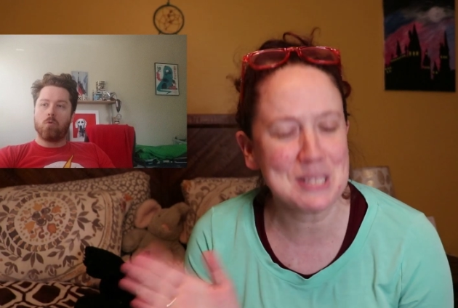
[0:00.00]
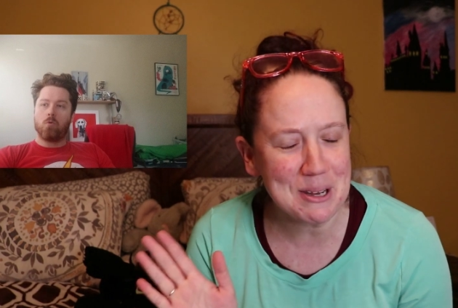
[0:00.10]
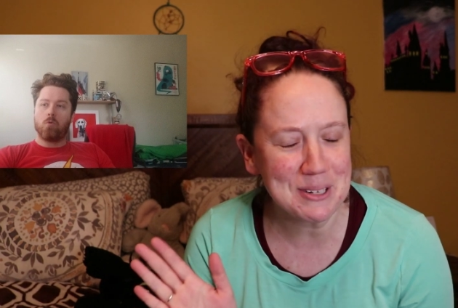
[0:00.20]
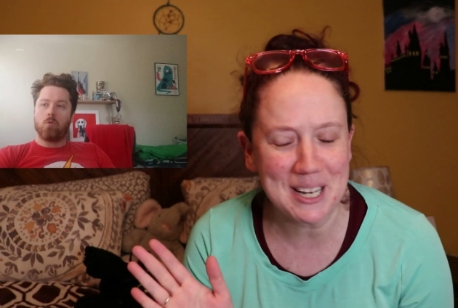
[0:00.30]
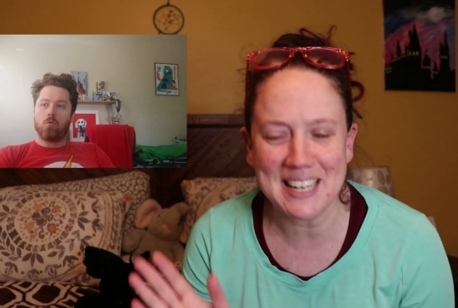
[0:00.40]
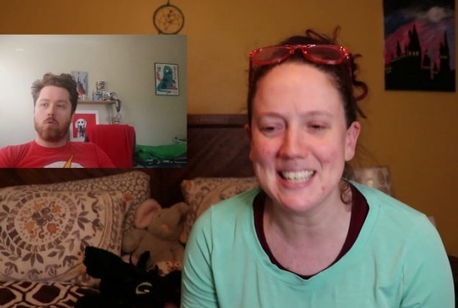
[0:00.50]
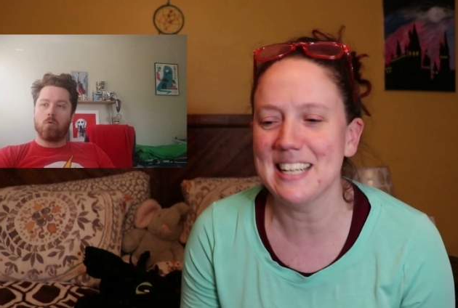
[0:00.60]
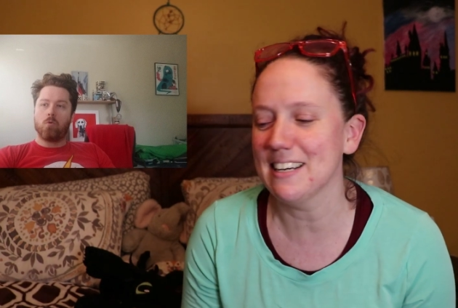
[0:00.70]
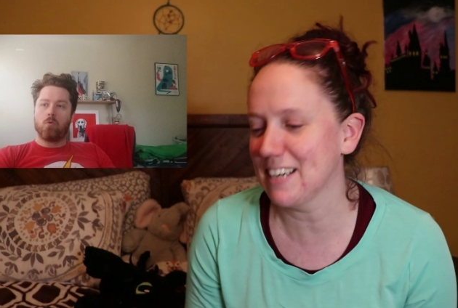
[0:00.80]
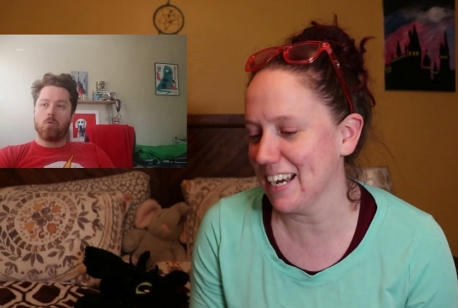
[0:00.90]
Speaker 1: so
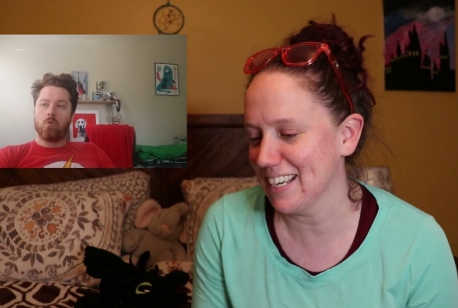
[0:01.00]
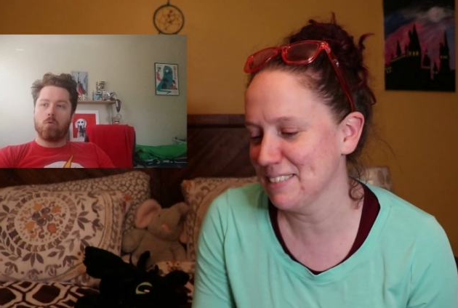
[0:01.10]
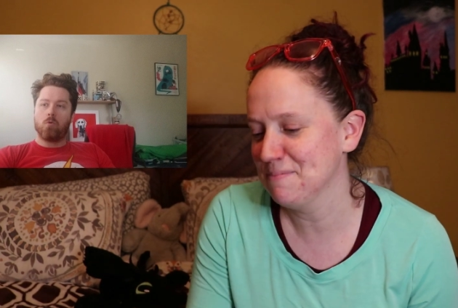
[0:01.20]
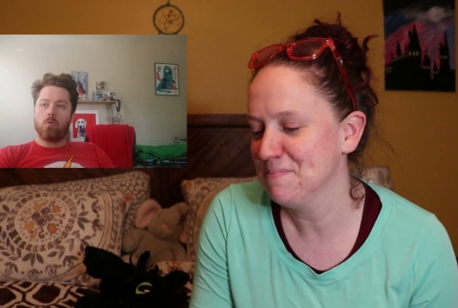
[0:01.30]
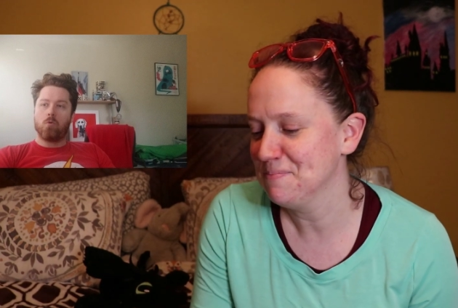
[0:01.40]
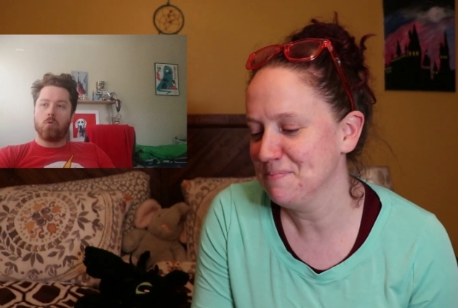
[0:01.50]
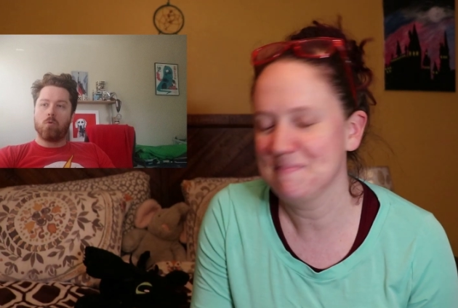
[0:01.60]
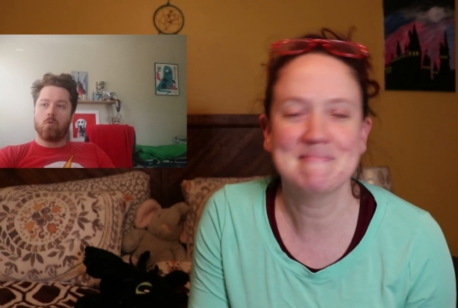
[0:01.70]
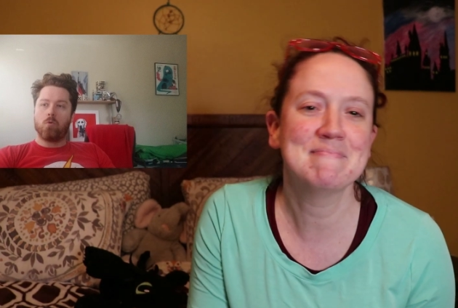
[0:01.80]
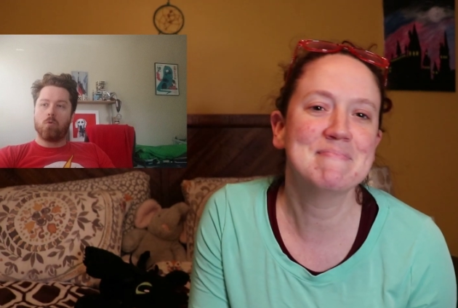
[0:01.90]
good. Okay,
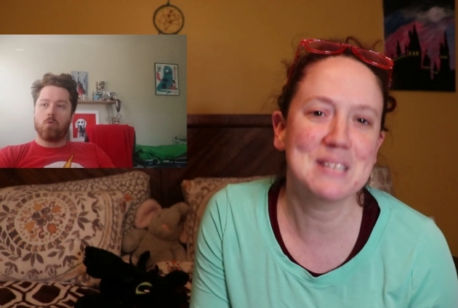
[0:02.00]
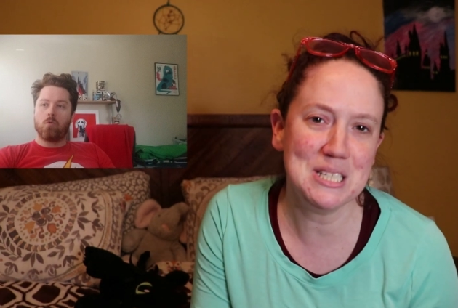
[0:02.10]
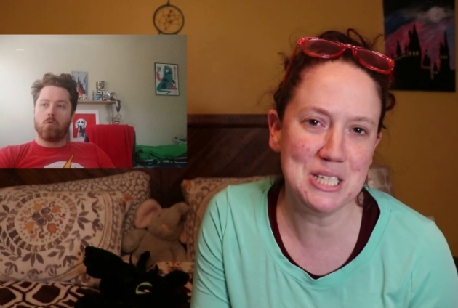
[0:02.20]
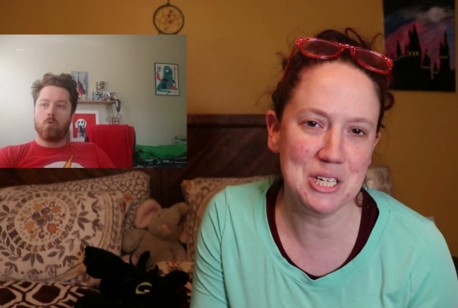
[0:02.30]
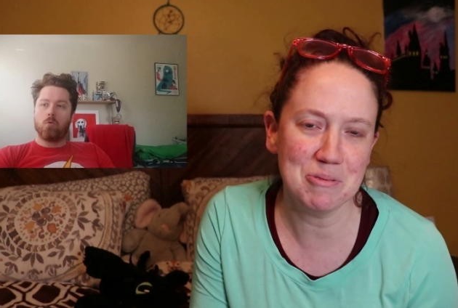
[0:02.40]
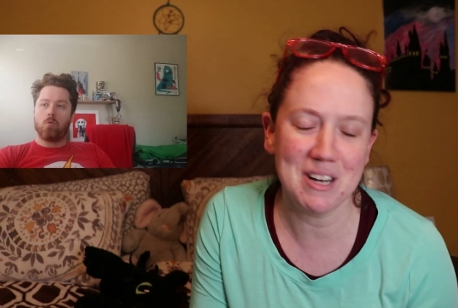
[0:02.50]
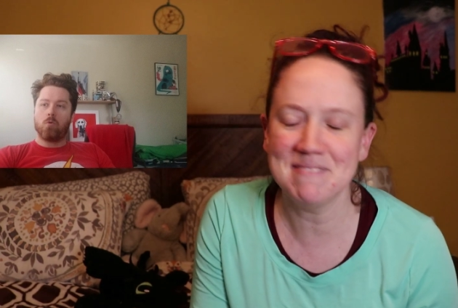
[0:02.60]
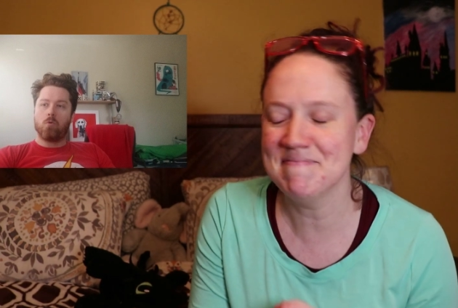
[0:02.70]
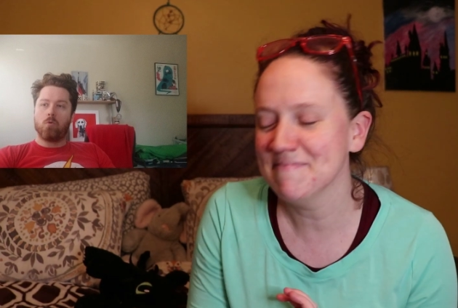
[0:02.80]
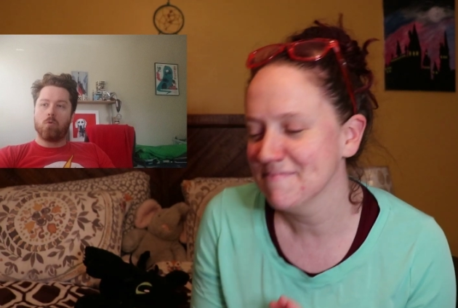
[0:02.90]
continue
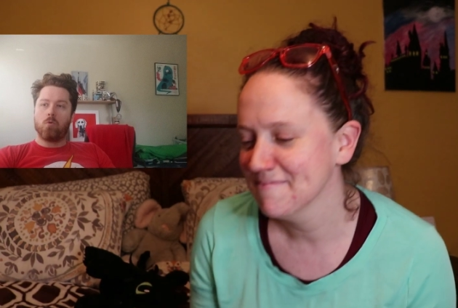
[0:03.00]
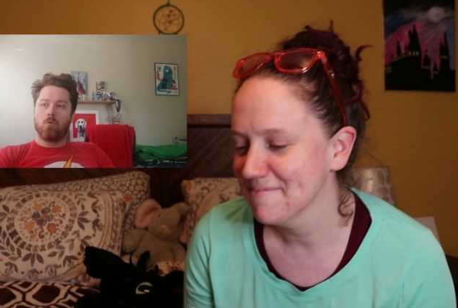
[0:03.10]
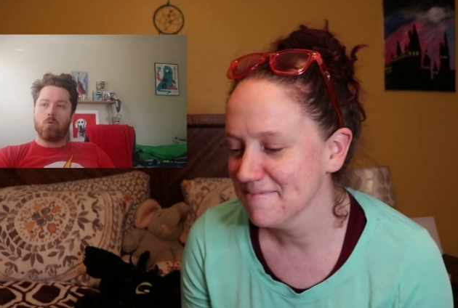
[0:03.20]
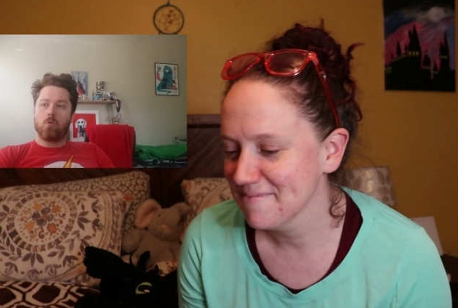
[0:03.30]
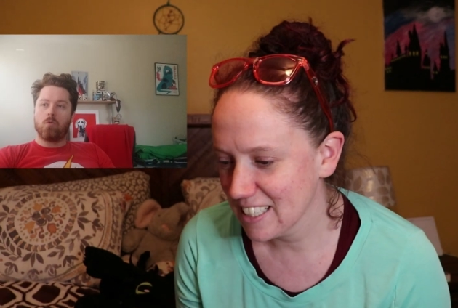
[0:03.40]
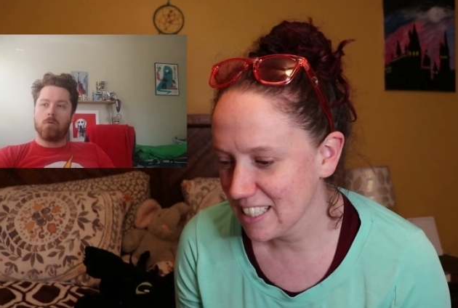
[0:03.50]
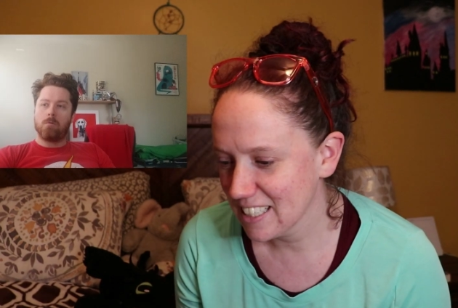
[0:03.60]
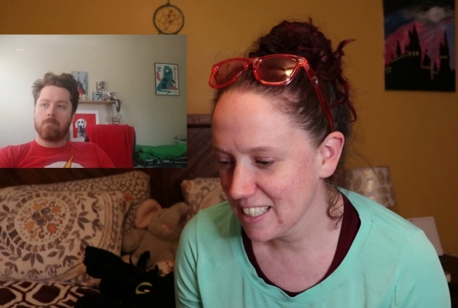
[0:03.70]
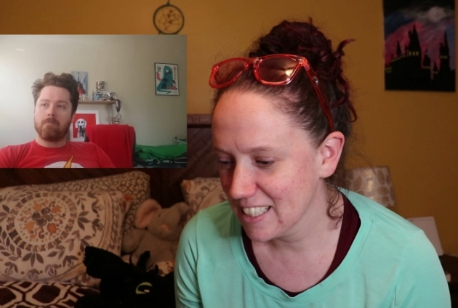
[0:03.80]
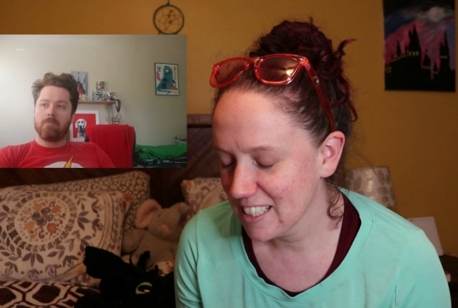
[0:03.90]
on.
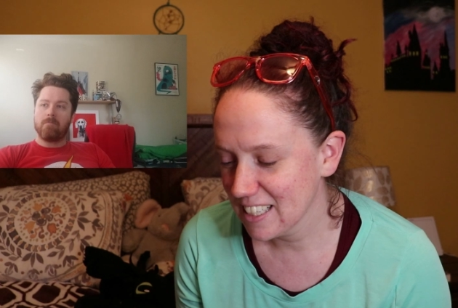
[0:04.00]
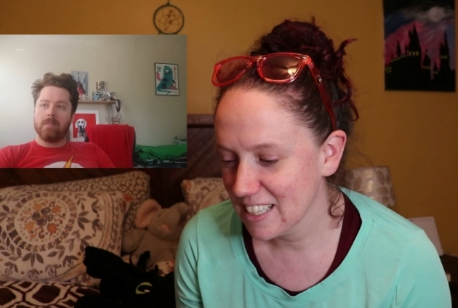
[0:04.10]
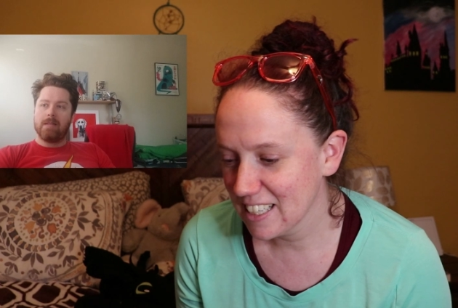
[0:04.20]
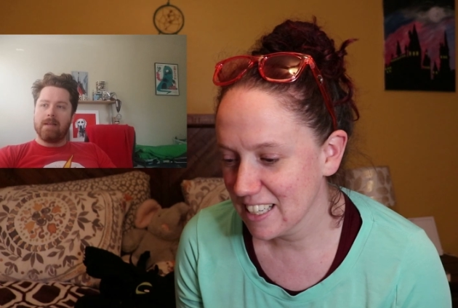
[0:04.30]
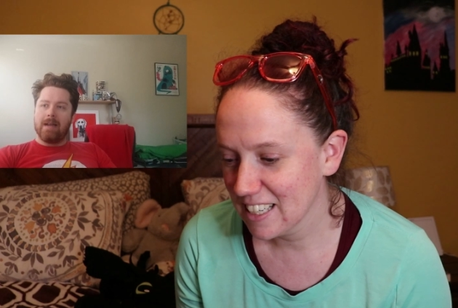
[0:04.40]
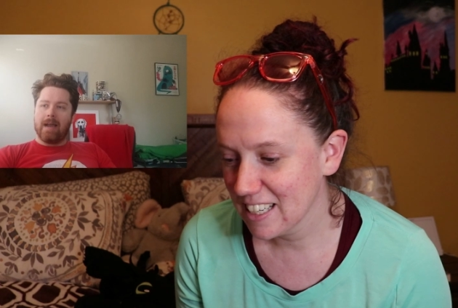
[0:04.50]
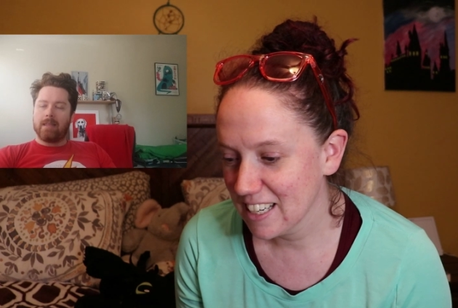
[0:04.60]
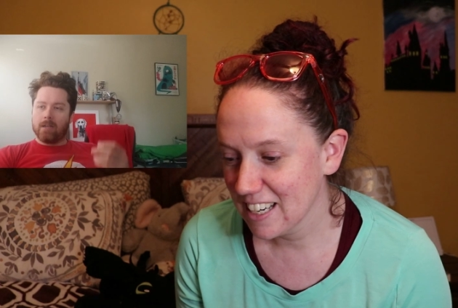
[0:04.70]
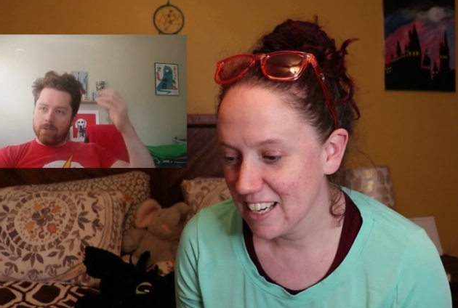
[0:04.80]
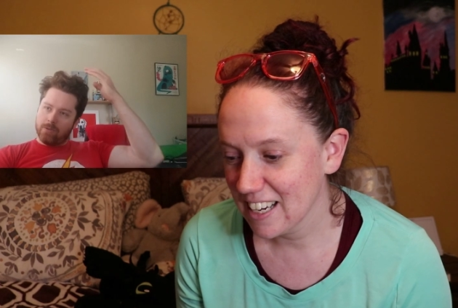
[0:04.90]
Speaker 2: I
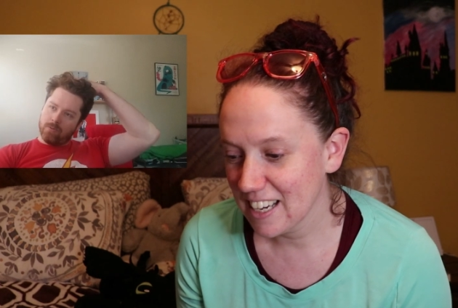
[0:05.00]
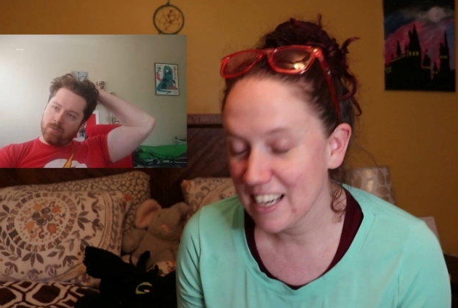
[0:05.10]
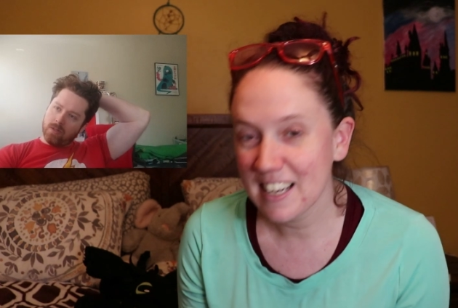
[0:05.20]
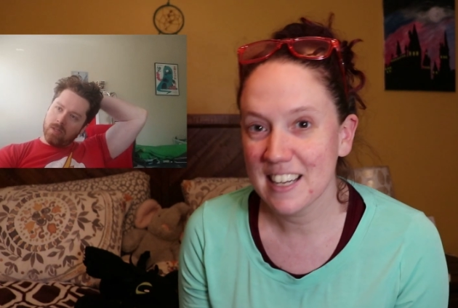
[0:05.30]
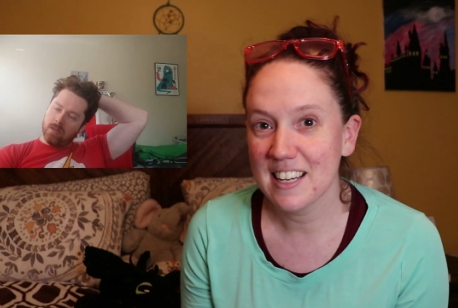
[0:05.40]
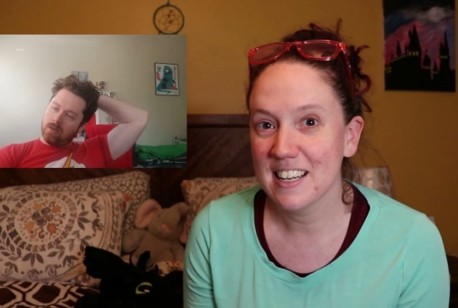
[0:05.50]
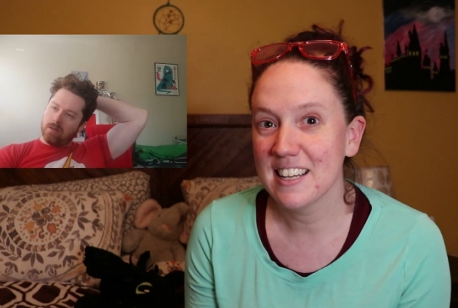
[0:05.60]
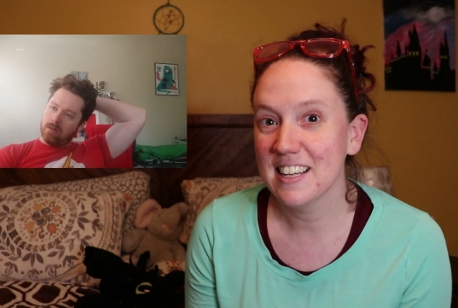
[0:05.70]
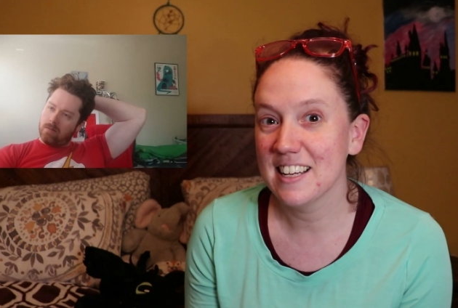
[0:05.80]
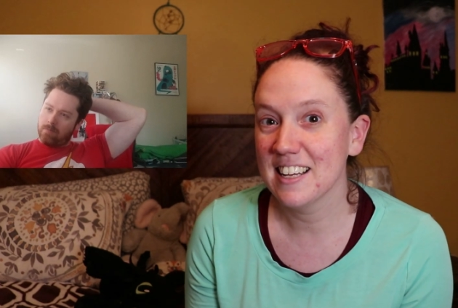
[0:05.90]
think I'll do the.
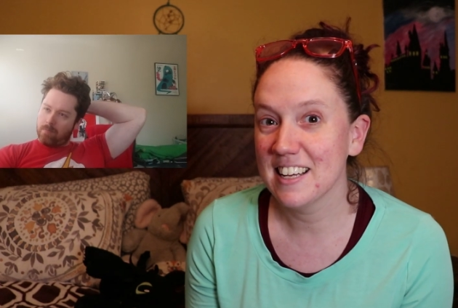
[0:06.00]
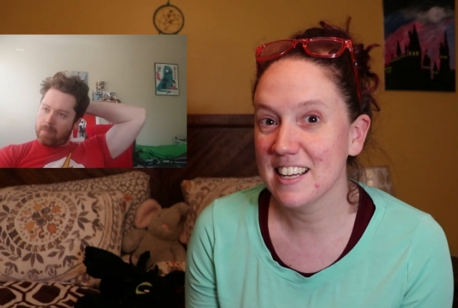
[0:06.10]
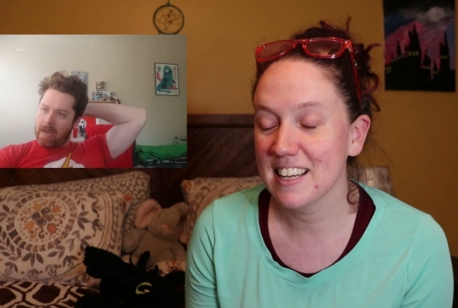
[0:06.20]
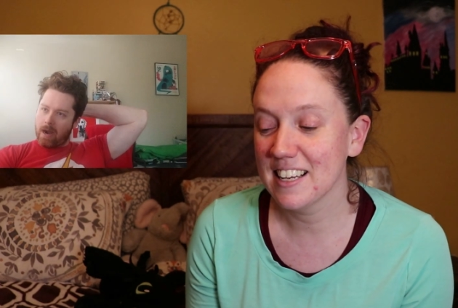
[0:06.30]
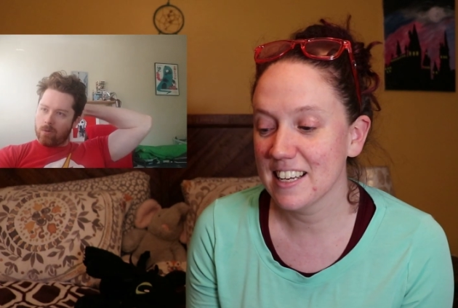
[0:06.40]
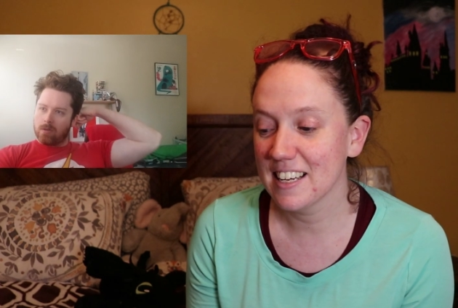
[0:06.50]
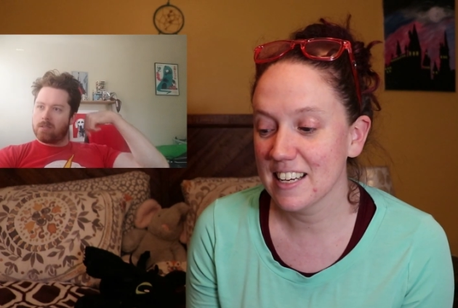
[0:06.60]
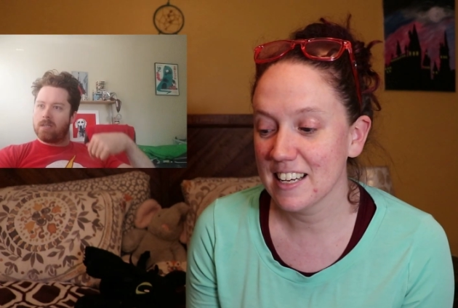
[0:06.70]
Uh Powers